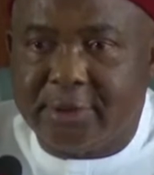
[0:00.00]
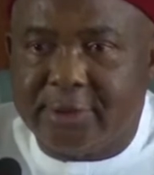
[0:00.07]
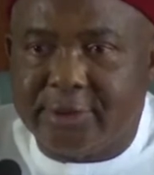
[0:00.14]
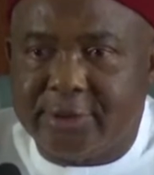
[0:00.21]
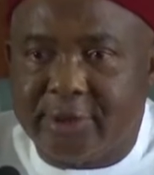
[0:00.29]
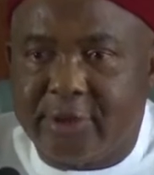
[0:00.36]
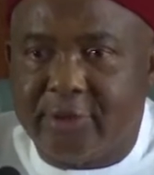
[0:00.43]
the
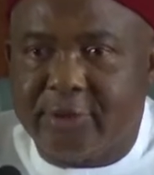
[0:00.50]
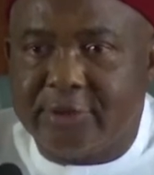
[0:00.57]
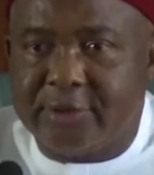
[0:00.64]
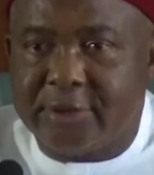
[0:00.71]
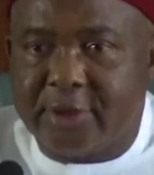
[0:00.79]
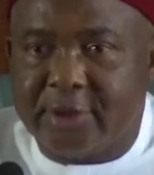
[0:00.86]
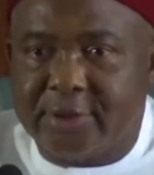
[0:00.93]

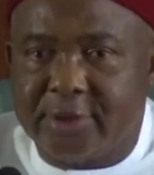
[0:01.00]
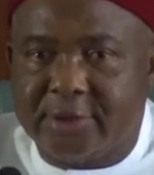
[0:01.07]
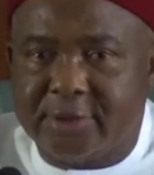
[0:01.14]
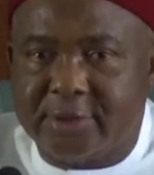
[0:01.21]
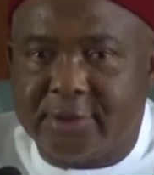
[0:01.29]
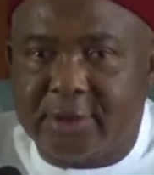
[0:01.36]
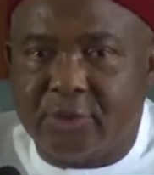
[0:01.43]
security
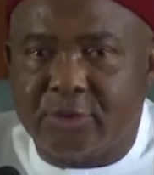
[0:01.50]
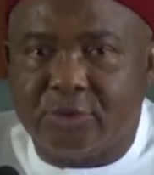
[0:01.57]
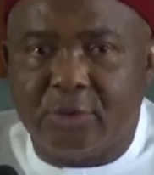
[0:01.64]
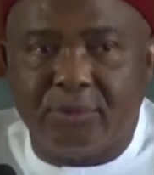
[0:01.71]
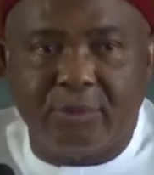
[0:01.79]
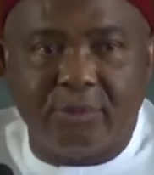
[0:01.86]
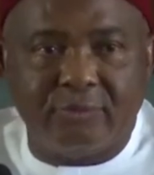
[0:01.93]
agencies are on
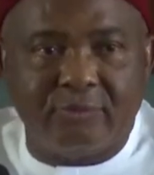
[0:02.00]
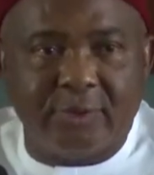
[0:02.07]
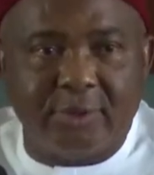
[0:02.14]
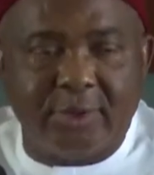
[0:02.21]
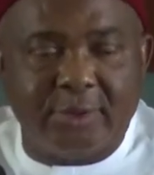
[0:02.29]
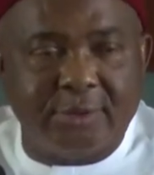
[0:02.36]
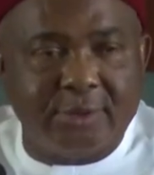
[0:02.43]
top of
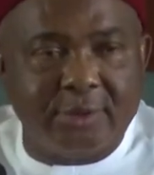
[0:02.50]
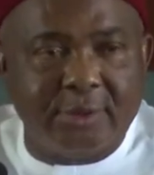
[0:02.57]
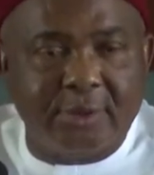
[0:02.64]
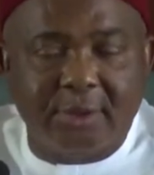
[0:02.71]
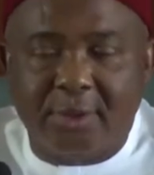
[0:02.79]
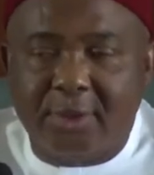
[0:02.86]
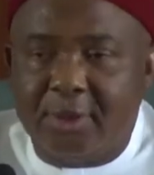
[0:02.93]

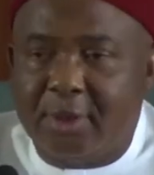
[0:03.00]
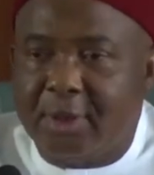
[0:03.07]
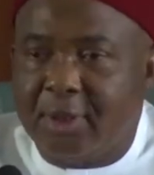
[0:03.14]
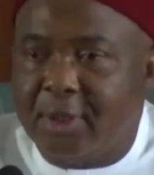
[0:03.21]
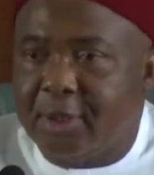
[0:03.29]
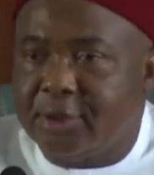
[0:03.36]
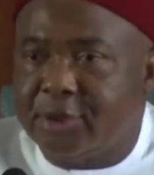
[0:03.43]

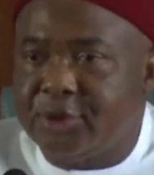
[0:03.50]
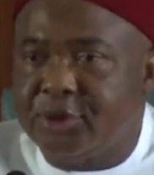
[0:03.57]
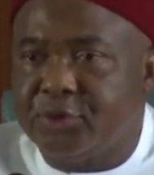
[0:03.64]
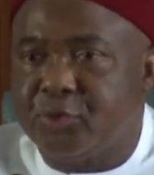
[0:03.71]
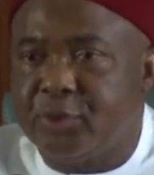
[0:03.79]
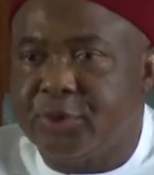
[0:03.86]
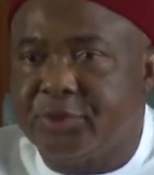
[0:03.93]
the
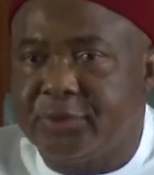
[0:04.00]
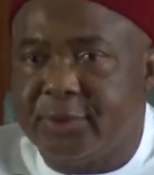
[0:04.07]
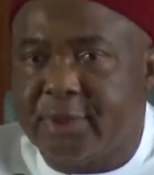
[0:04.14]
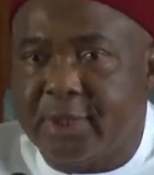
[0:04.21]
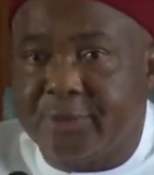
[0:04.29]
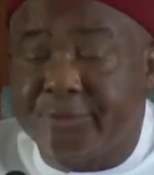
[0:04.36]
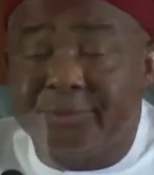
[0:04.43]
situation now.